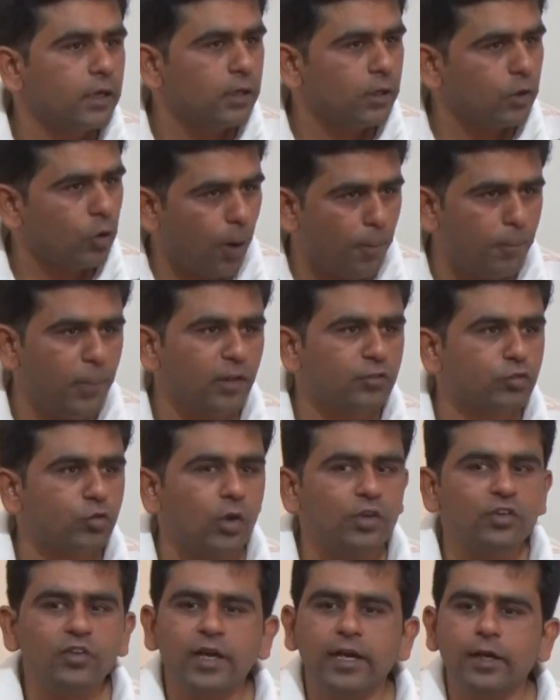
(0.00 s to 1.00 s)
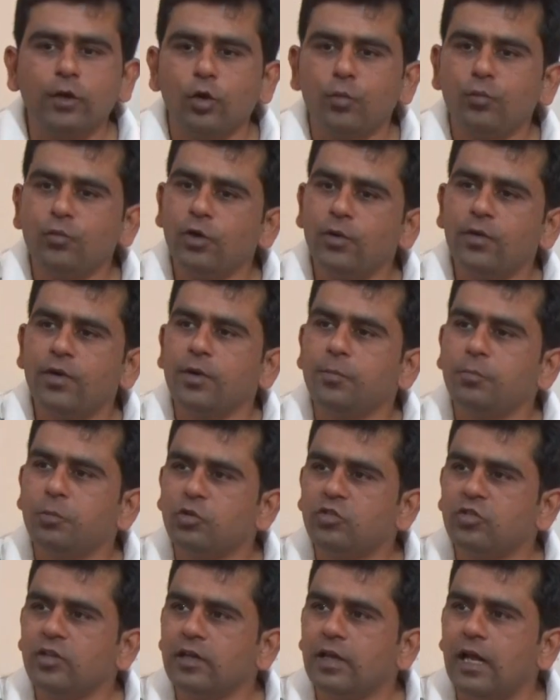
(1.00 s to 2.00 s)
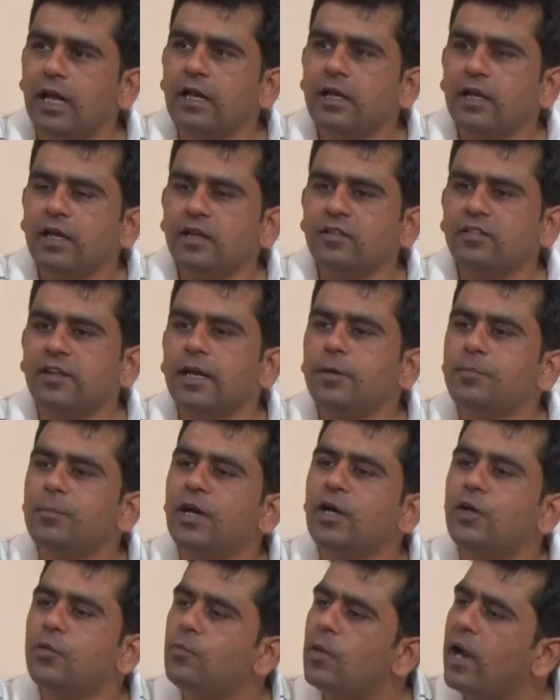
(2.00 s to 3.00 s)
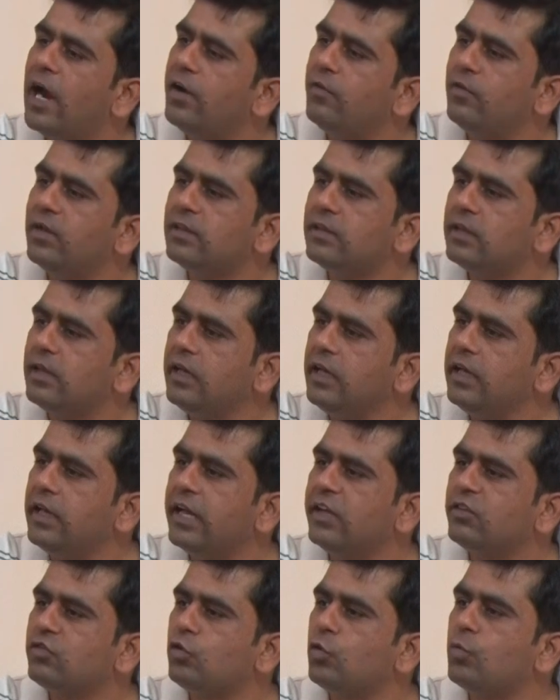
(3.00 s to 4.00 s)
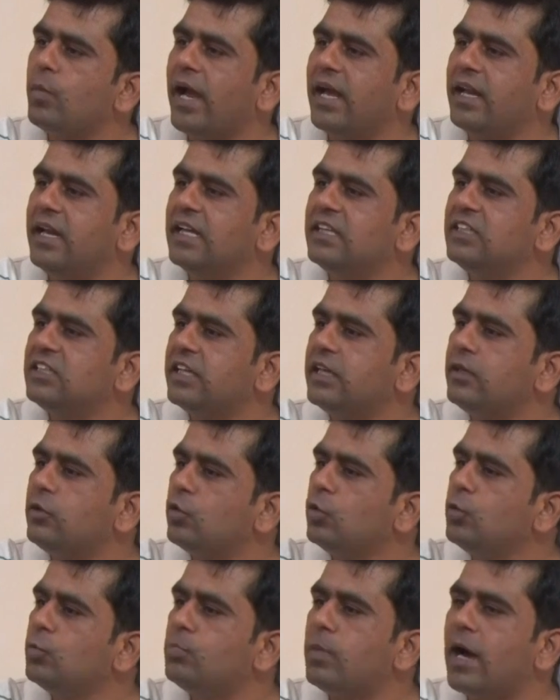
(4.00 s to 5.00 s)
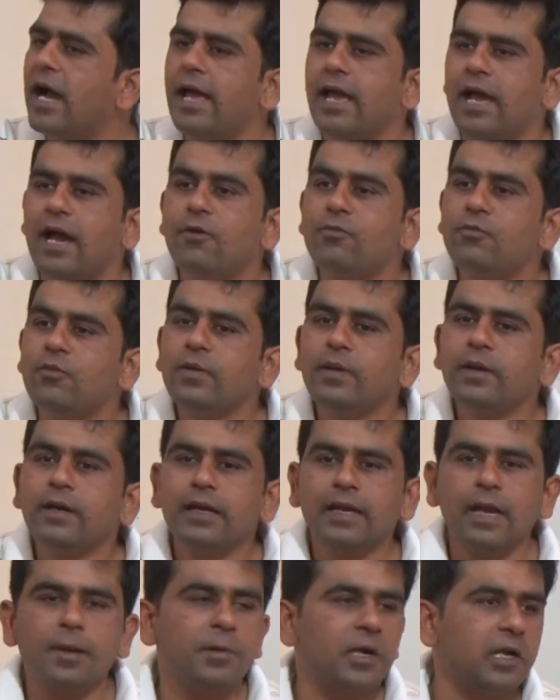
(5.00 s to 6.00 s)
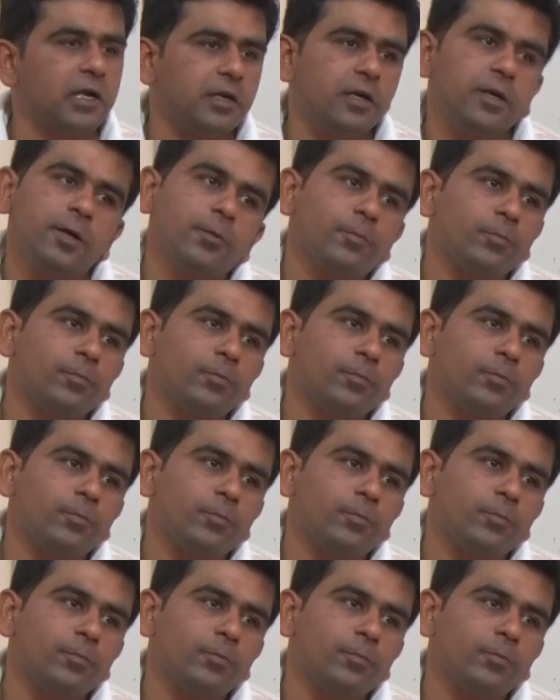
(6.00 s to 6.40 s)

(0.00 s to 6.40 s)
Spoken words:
Complex conjugate of your input signal is get multiplied with e raised to minus j 2 pi f capital T.